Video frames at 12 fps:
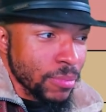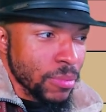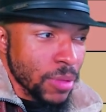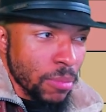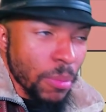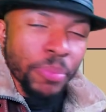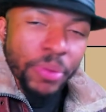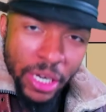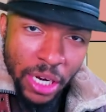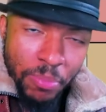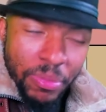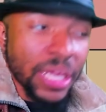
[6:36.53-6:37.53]
I'm gonna put it in
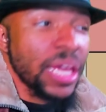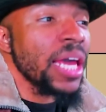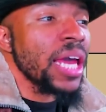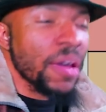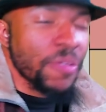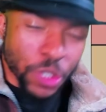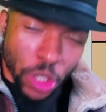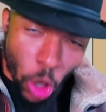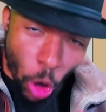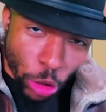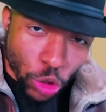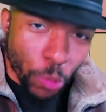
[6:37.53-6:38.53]
a B. If there's a
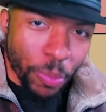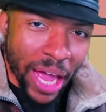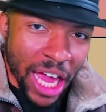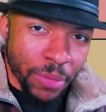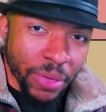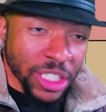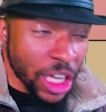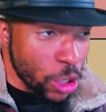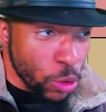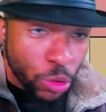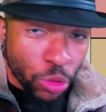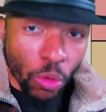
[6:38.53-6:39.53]
large group of enemies and
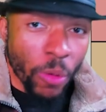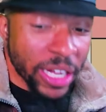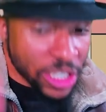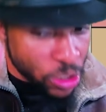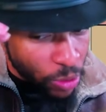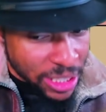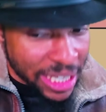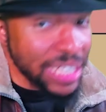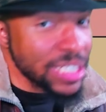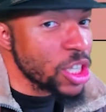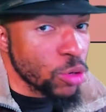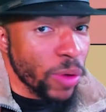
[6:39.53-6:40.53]
you throw it, as soon as it hits
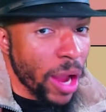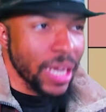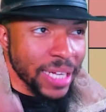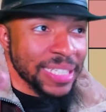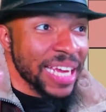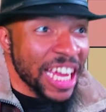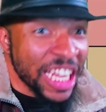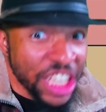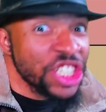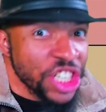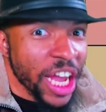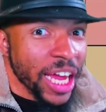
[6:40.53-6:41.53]
the ground, it's
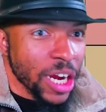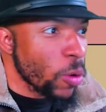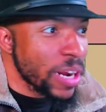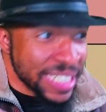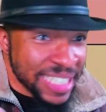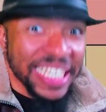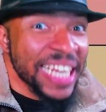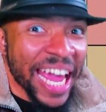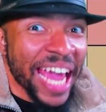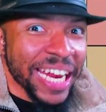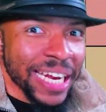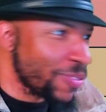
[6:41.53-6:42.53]
initiated or
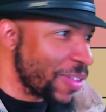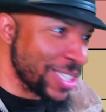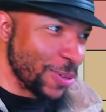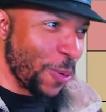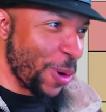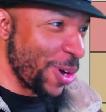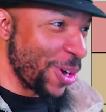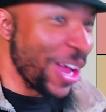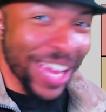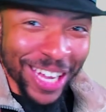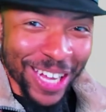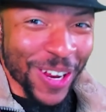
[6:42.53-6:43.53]
incendiated, if that's a word,
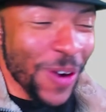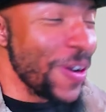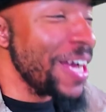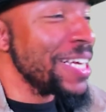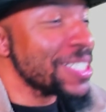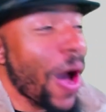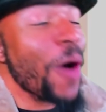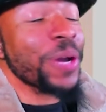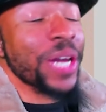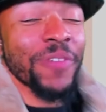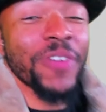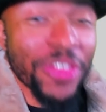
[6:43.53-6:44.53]
you know? So I'll
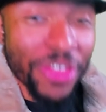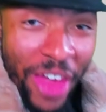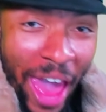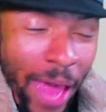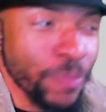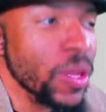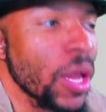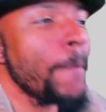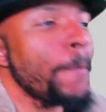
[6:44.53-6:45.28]
give it that.